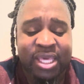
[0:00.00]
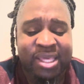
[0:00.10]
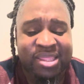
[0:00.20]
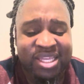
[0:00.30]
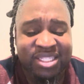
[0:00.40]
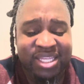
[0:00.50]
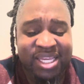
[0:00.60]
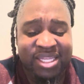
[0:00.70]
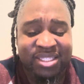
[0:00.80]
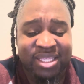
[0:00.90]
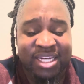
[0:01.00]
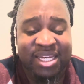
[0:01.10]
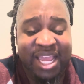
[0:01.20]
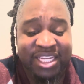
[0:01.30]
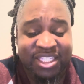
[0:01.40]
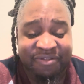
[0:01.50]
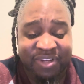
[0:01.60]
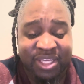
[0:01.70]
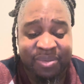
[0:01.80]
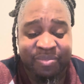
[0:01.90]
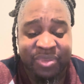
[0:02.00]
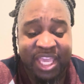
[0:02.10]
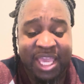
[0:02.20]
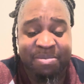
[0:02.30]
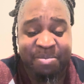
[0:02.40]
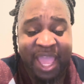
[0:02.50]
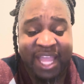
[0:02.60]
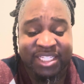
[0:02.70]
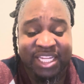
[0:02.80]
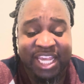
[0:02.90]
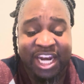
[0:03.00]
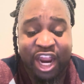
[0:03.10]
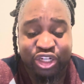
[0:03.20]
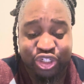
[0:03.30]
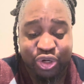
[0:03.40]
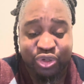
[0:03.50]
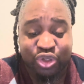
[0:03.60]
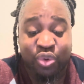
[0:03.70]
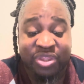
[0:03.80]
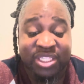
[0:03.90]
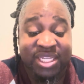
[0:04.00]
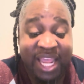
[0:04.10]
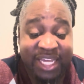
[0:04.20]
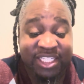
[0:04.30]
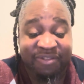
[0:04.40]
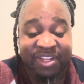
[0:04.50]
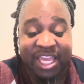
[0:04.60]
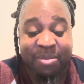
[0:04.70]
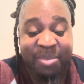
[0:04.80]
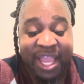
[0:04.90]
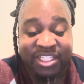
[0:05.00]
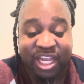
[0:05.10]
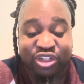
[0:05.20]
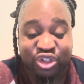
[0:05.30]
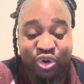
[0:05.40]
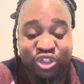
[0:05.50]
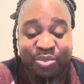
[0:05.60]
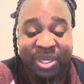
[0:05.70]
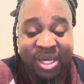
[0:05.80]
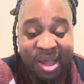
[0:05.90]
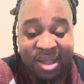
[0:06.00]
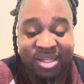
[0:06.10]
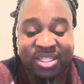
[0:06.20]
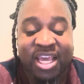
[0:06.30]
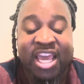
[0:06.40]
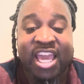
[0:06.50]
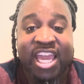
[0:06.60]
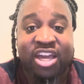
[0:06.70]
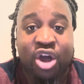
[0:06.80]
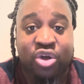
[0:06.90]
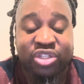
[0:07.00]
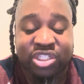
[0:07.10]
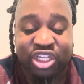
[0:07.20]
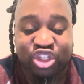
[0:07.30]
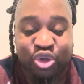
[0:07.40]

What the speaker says: This is negatively impacted in our church, or this negatively impacts our church because it causes us to